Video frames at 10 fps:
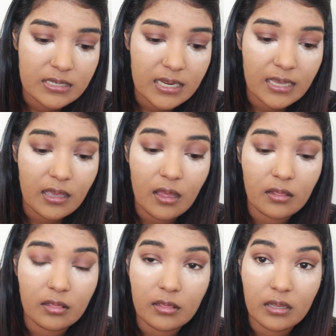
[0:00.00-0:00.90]
Take a
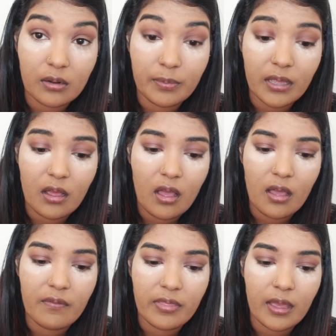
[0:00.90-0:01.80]
little bit
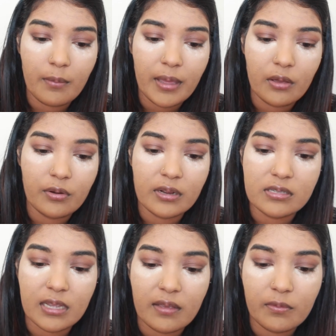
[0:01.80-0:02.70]
of that powder
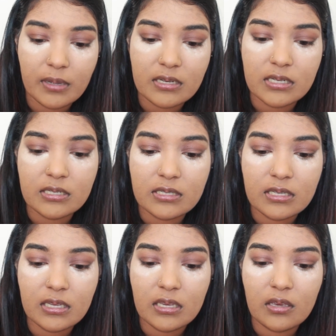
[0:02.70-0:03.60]
as I have on my desk
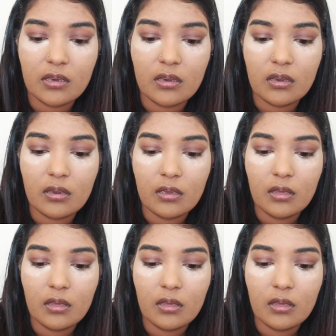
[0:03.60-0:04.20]
here.